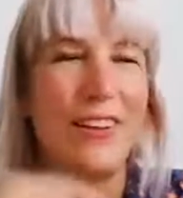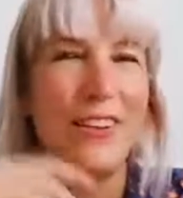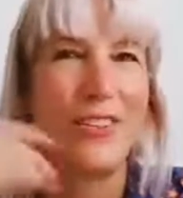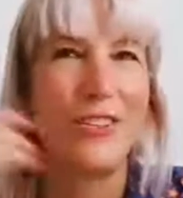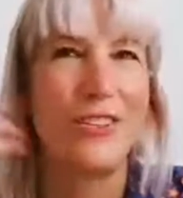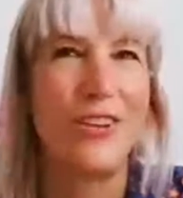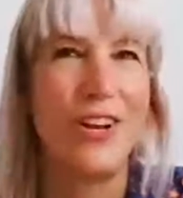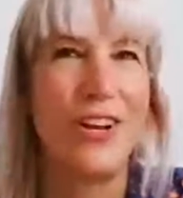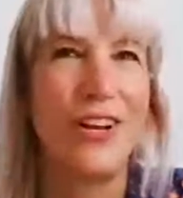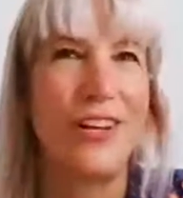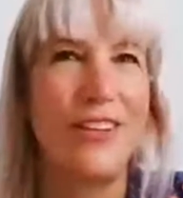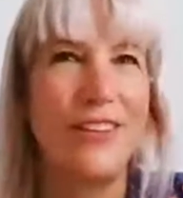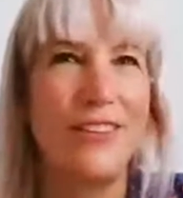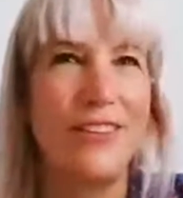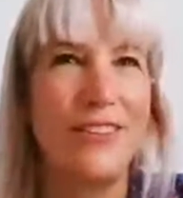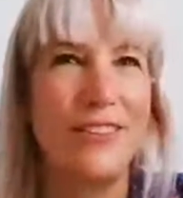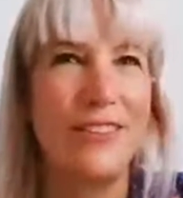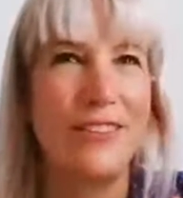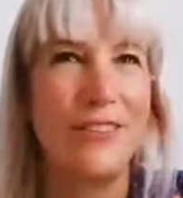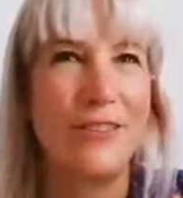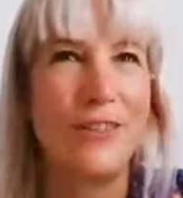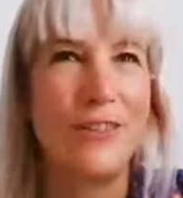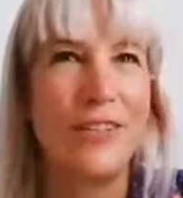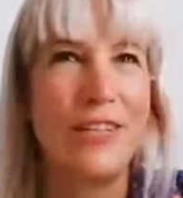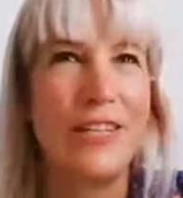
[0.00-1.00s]
try
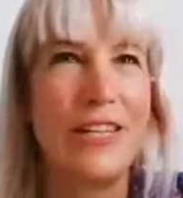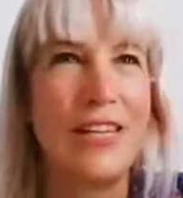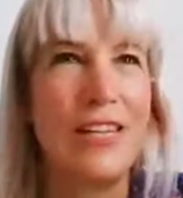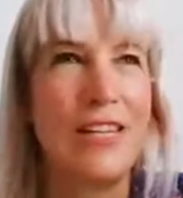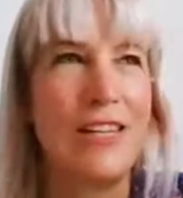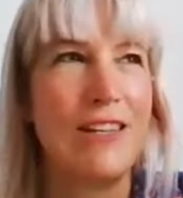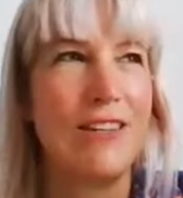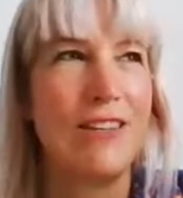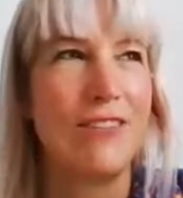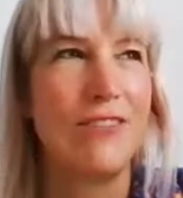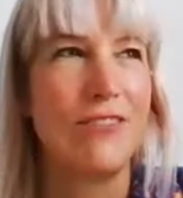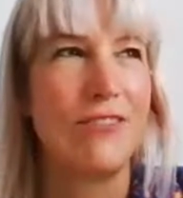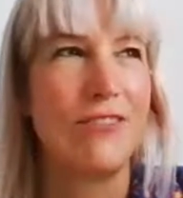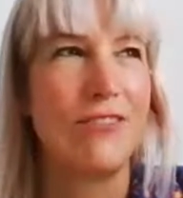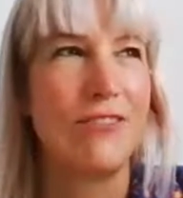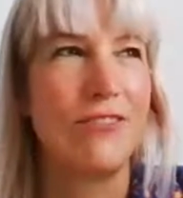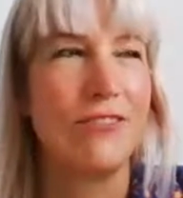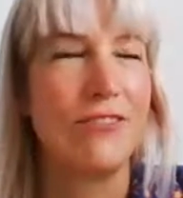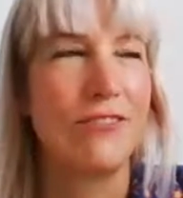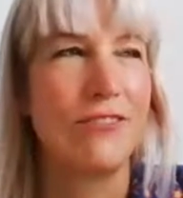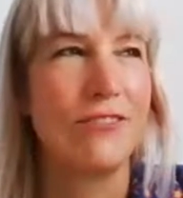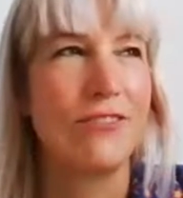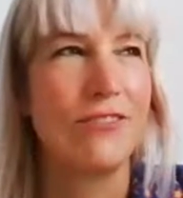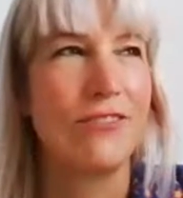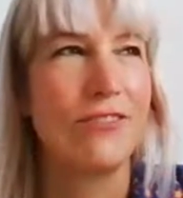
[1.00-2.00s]
to really
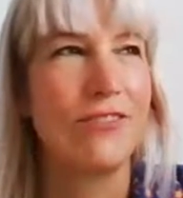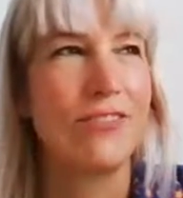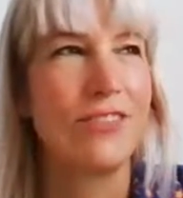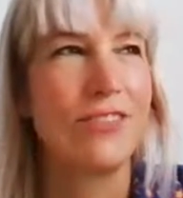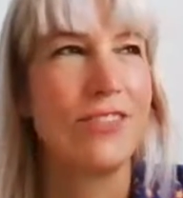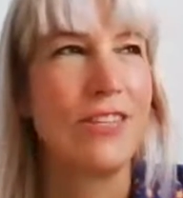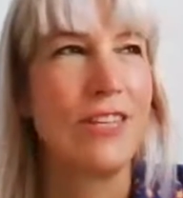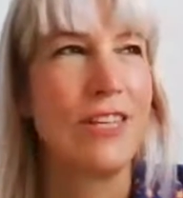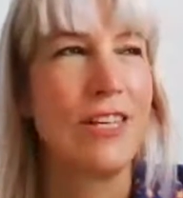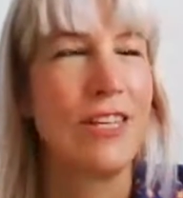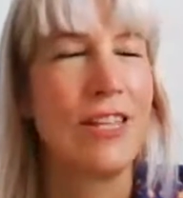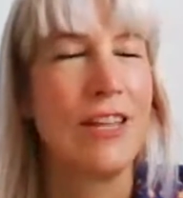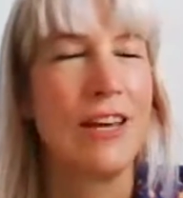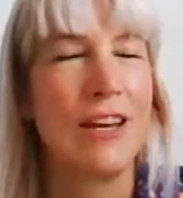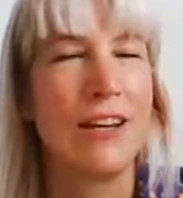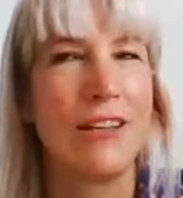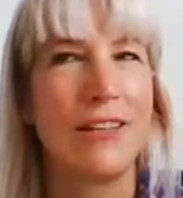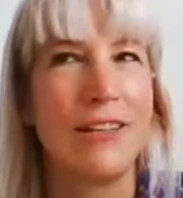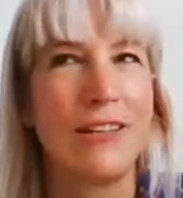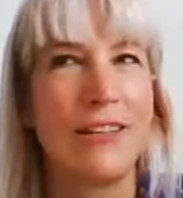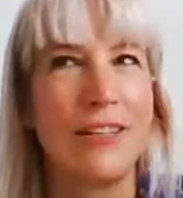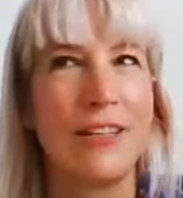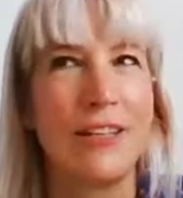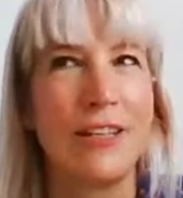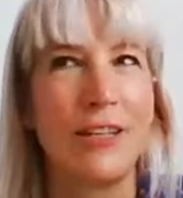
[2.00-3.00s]
see that
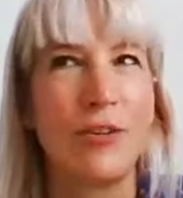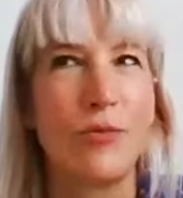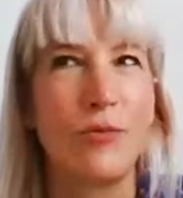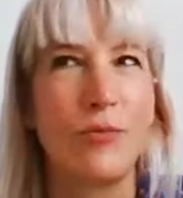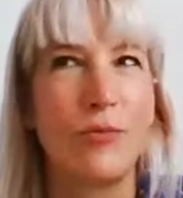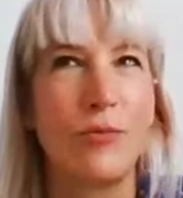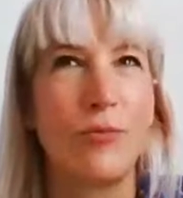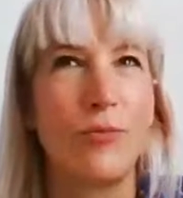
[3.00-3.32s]
like